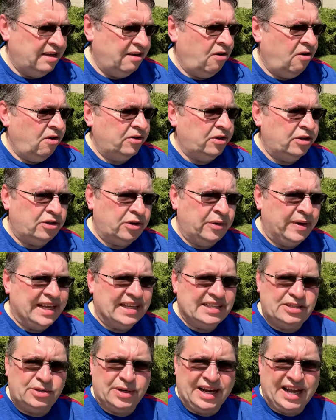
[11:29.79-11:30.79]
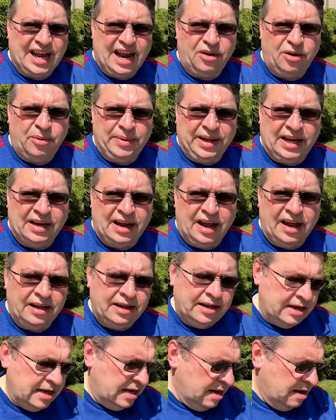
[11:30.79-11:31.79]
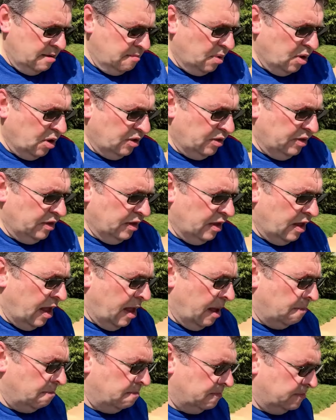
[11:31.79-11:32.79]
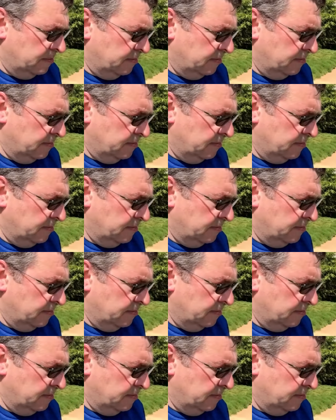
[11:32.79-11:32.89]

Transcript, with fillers: or you do it into a carabiner. But um,